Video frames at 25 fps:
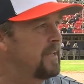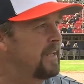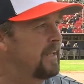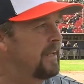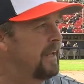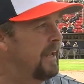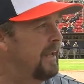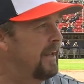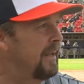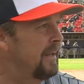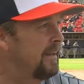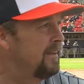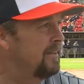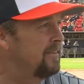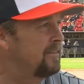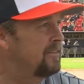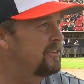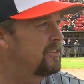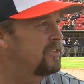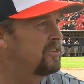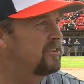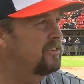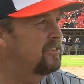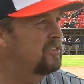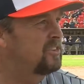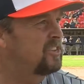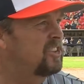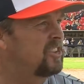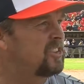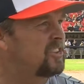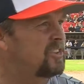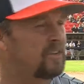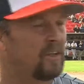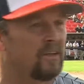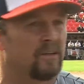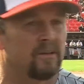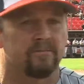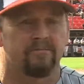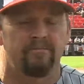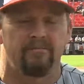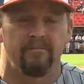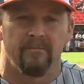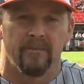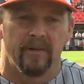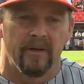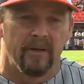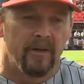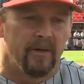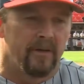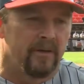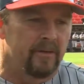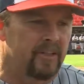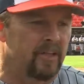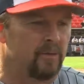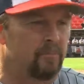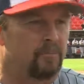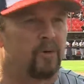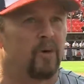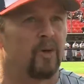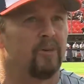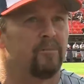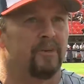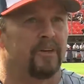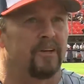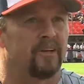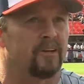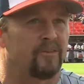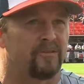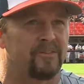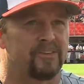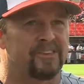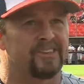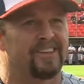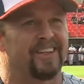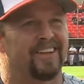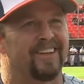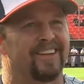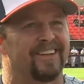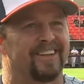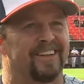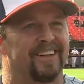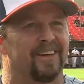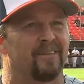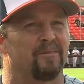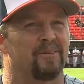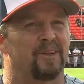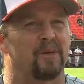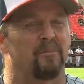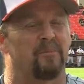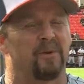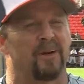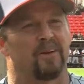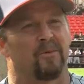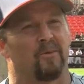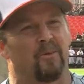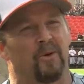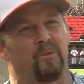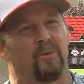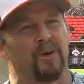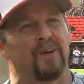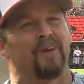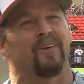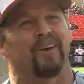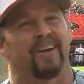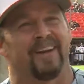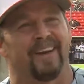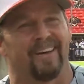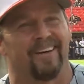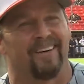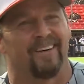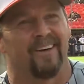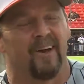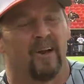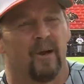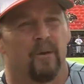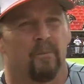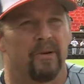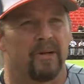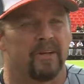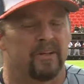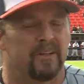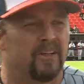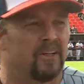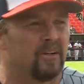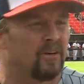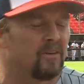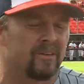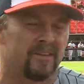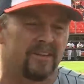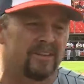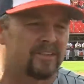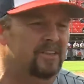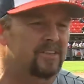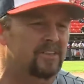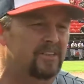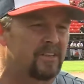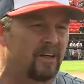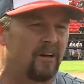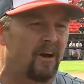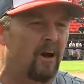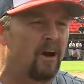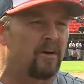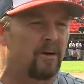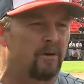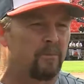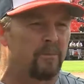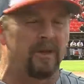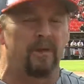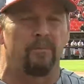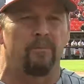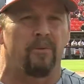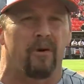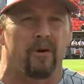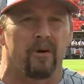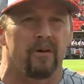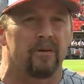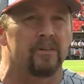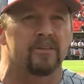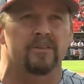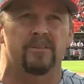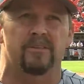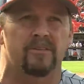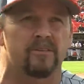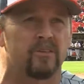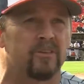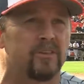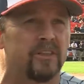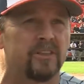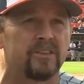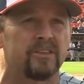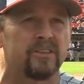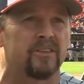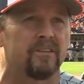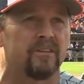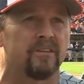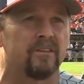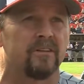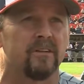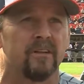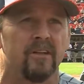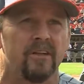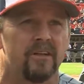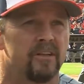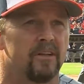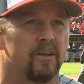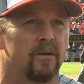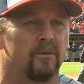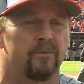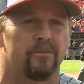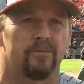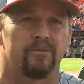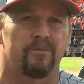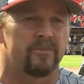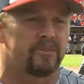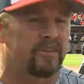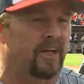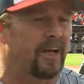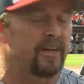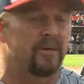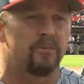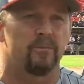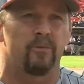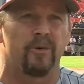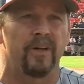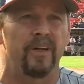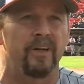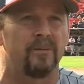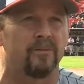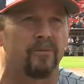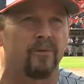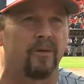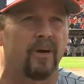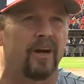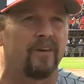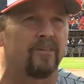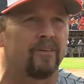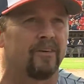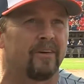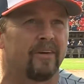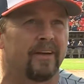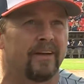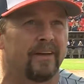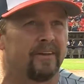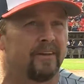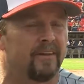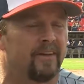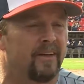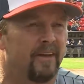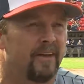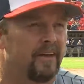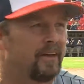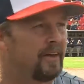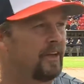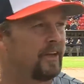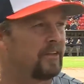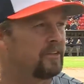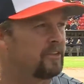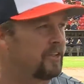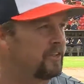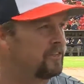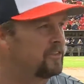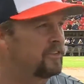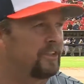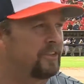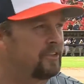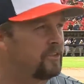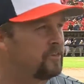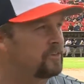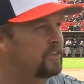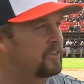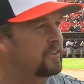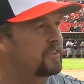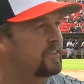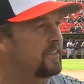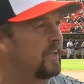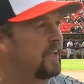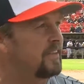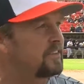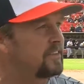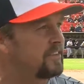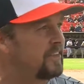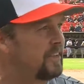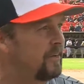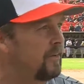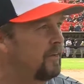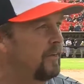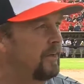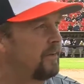And just the improvement of the facility, I mean, compared to when we were here. But, you know, it's just an honor to be a part of this tradition. You know, Titan breed forever and continued success here.